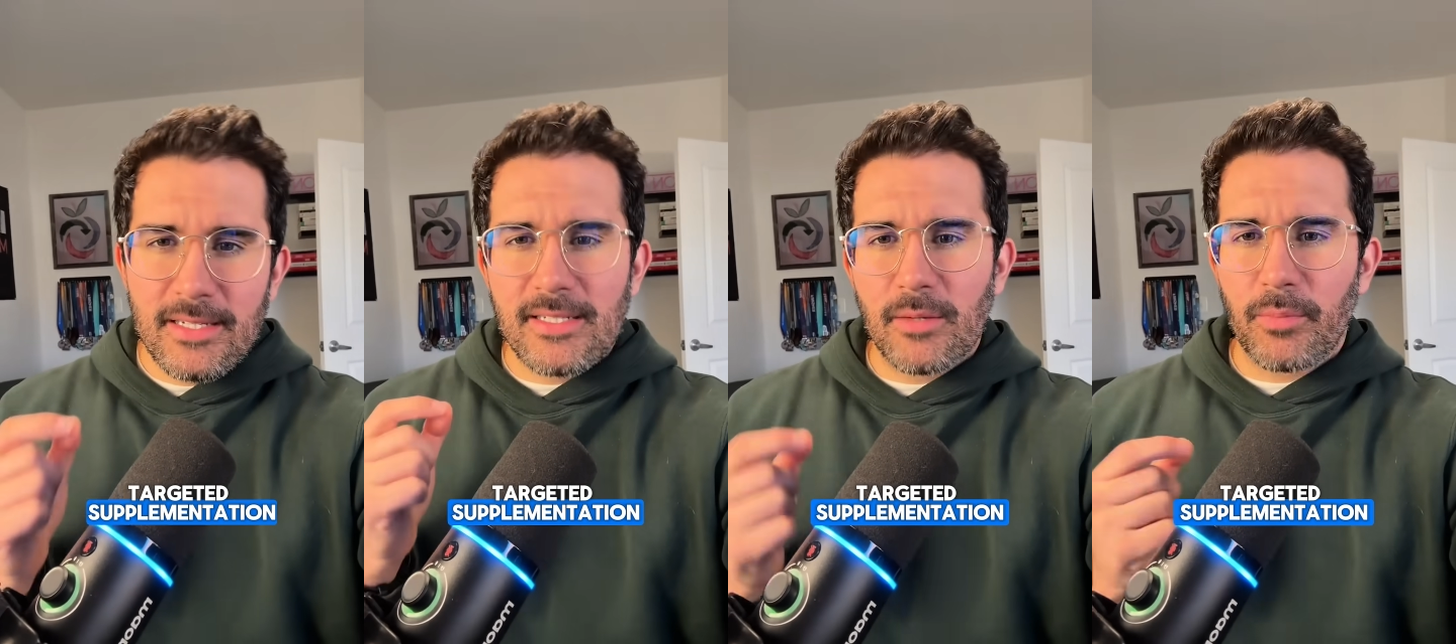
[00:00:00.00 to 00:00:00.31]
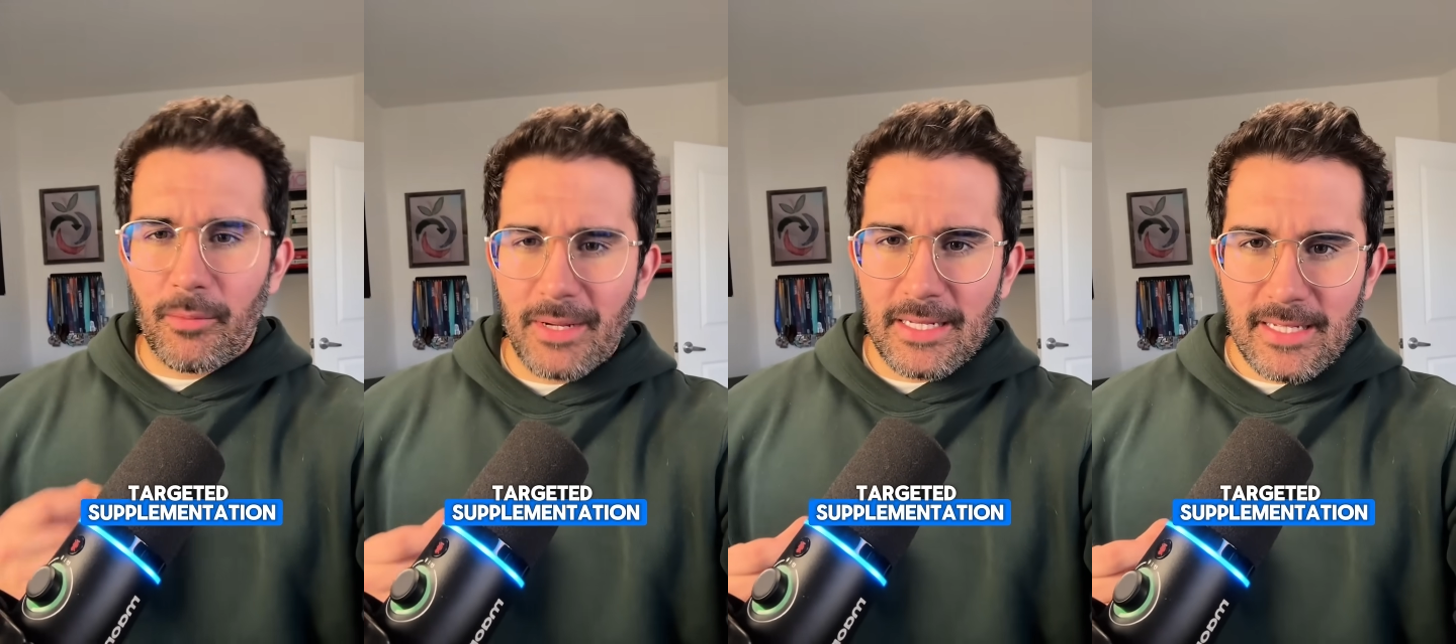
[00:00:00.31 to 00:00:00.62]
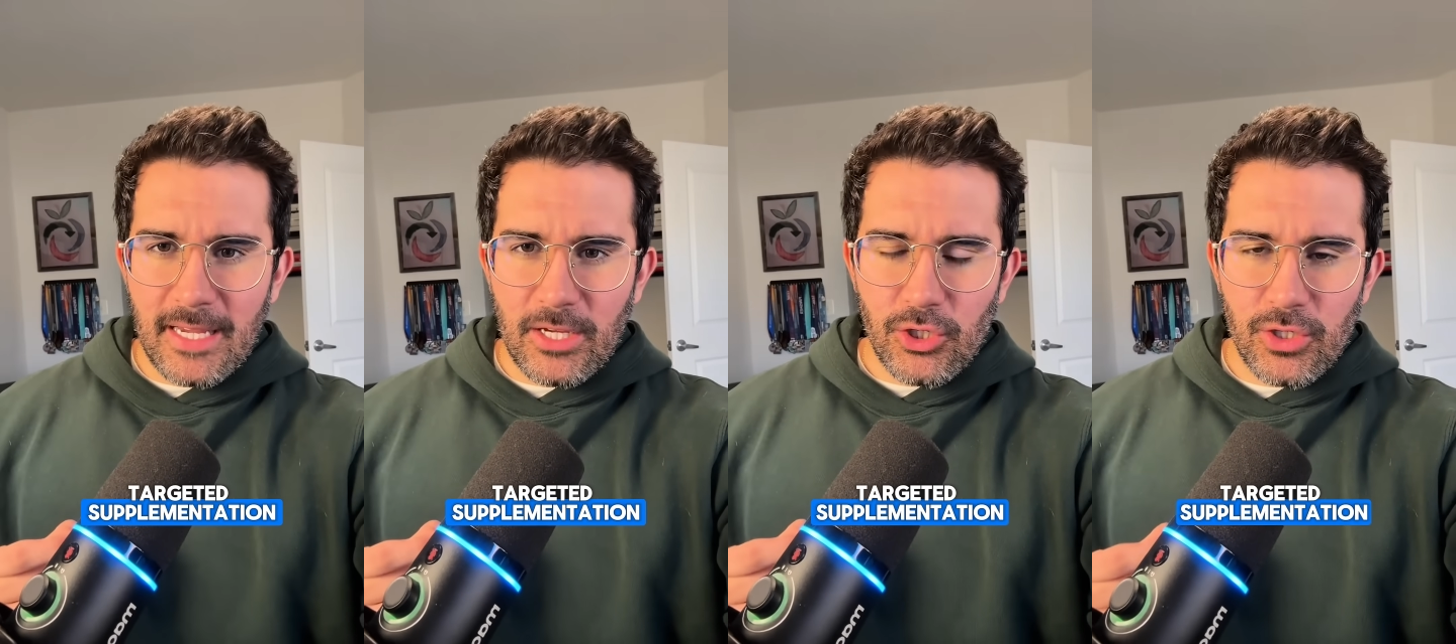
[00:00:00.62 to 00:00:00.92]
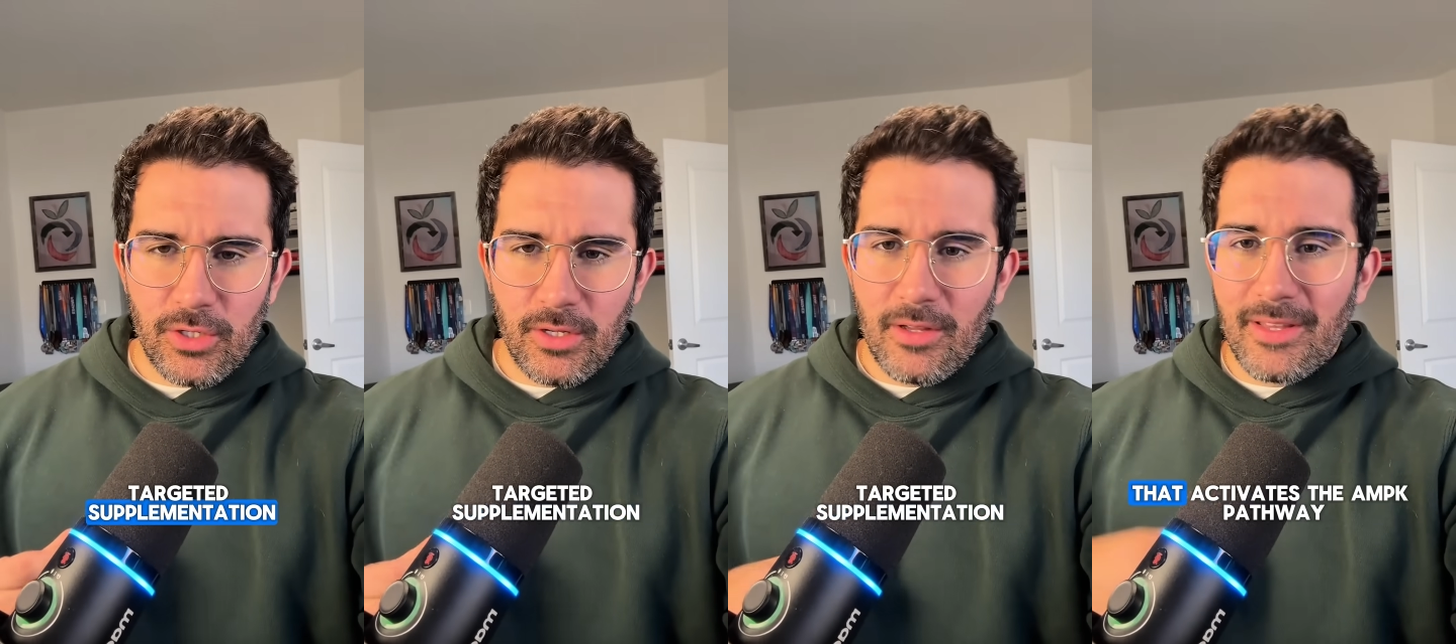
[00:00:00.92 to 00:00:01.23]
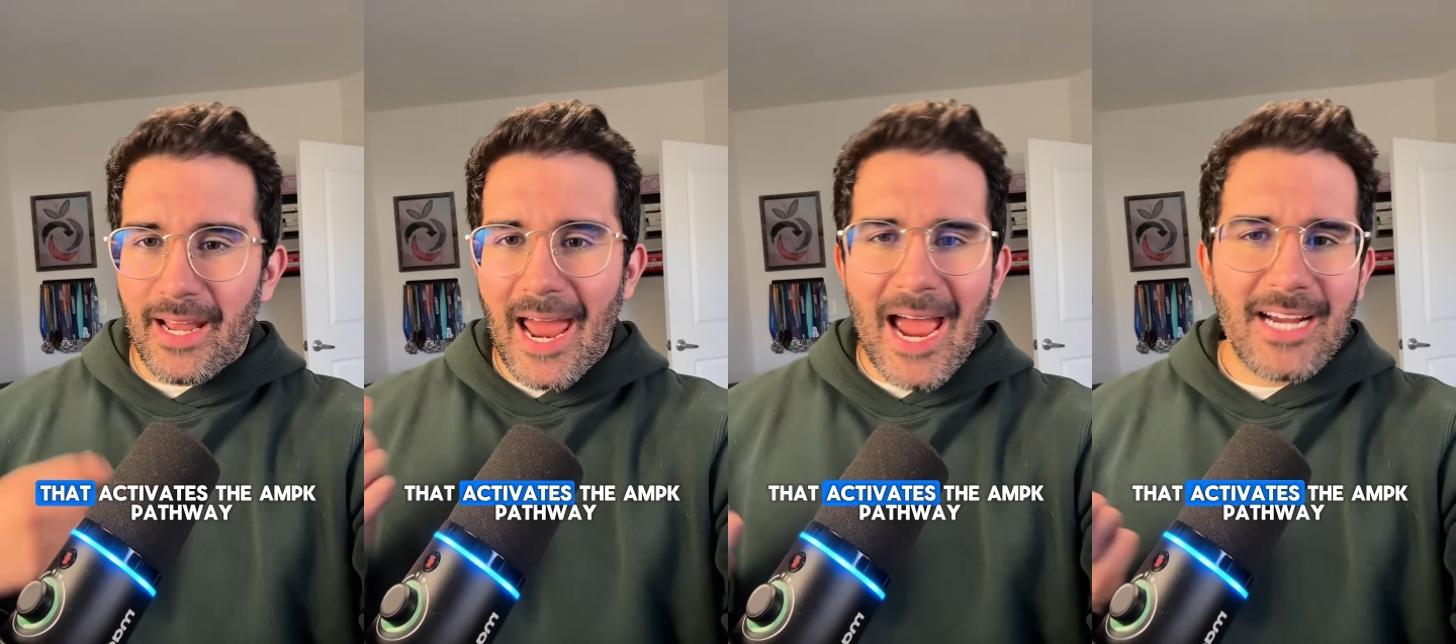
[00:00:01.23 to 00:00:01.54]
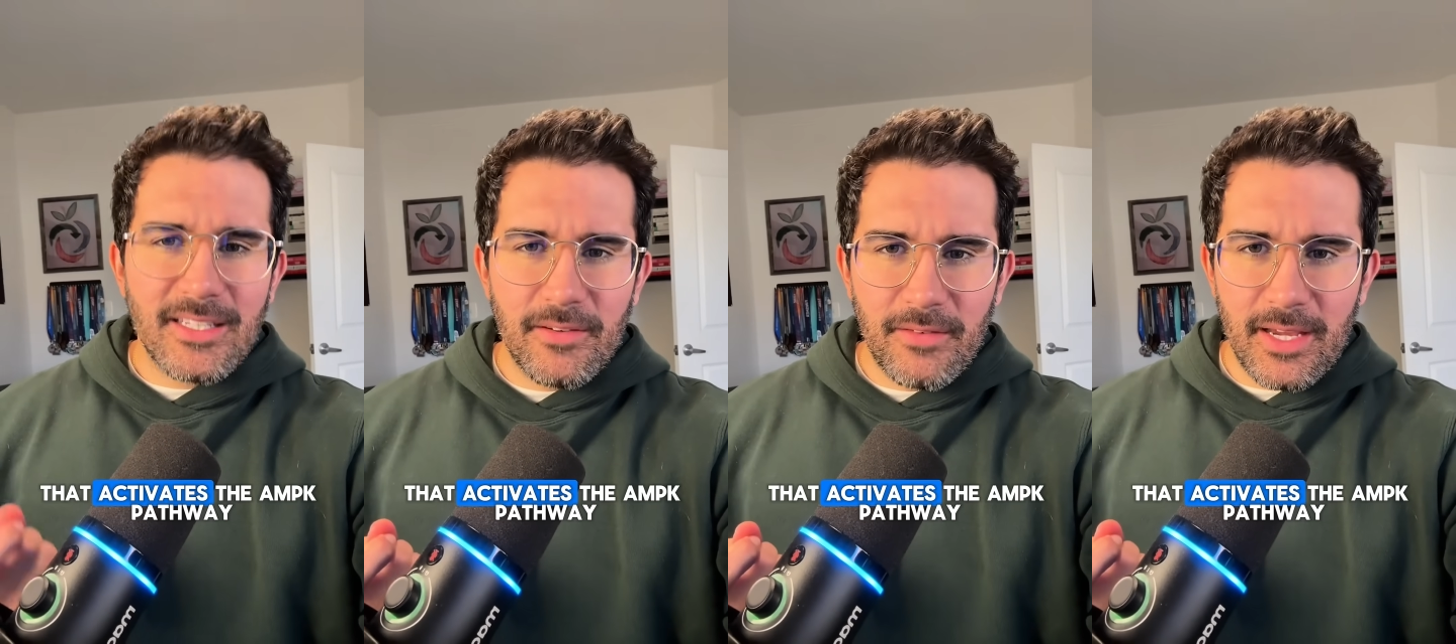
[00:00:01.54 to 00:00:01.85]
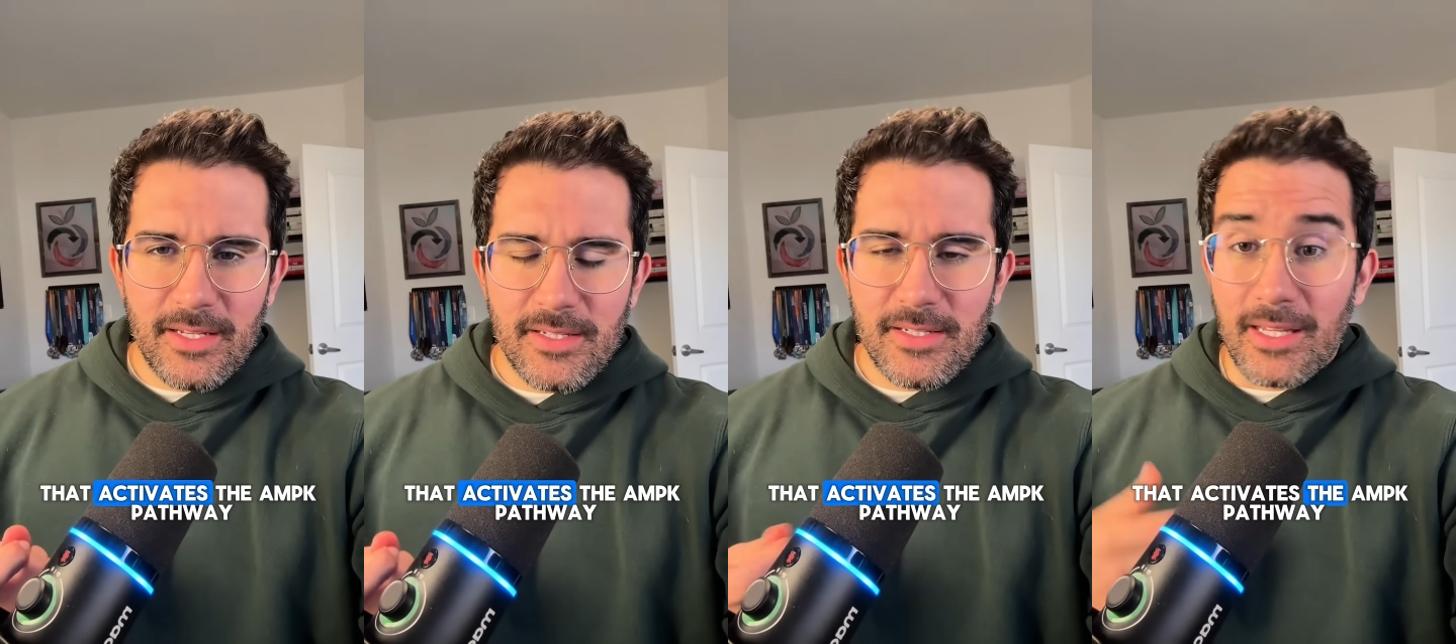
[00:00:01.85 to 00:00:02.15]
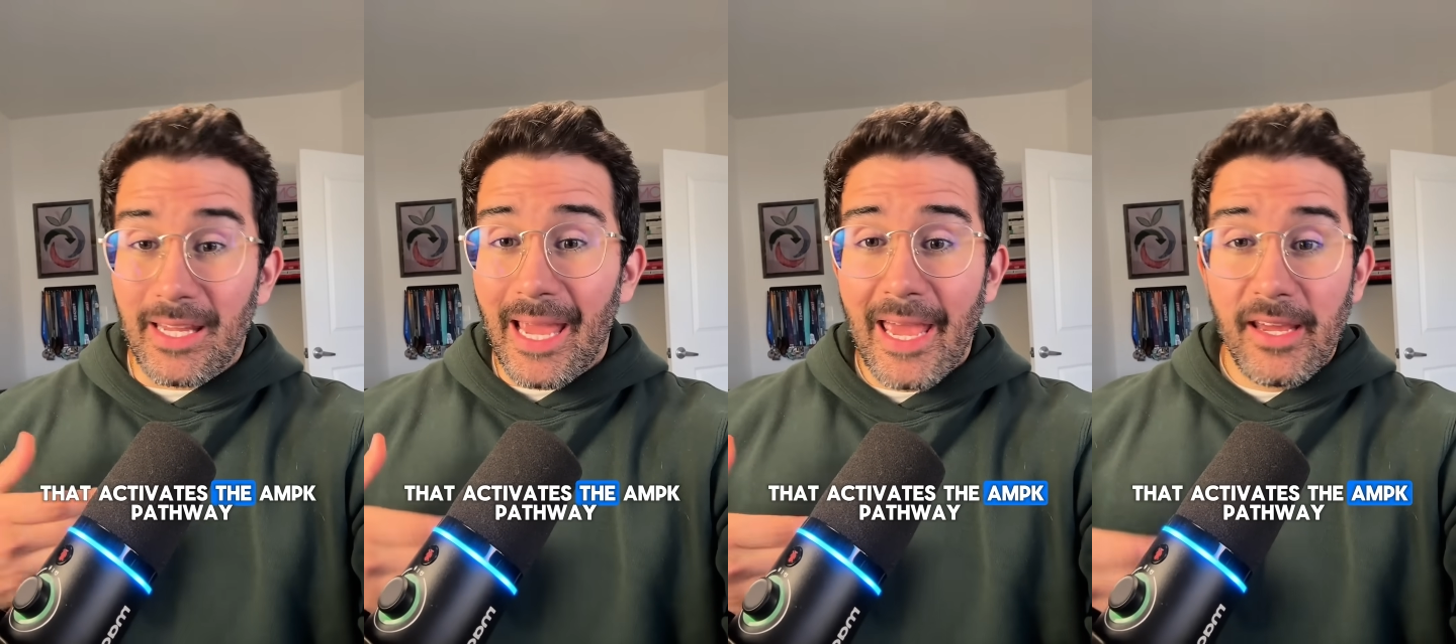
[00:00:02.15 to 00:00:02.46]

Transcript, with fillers: supplementation that activates the